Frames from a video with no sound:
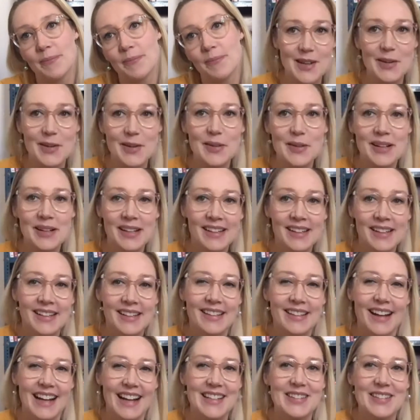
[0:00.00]
So
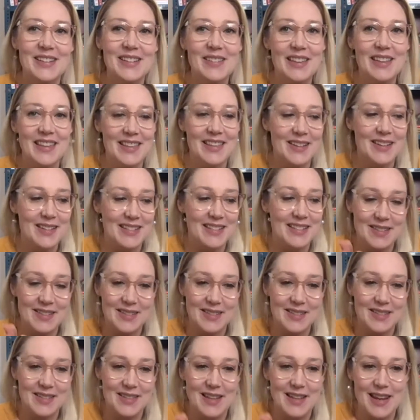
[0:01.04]
I don't know that there's
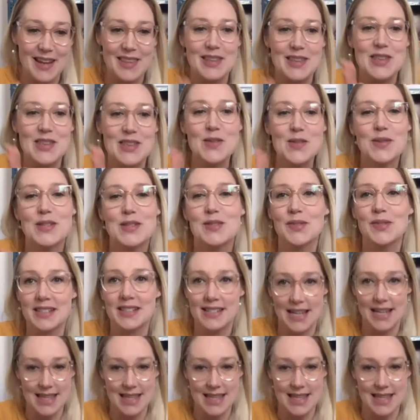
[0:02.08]
anything useful to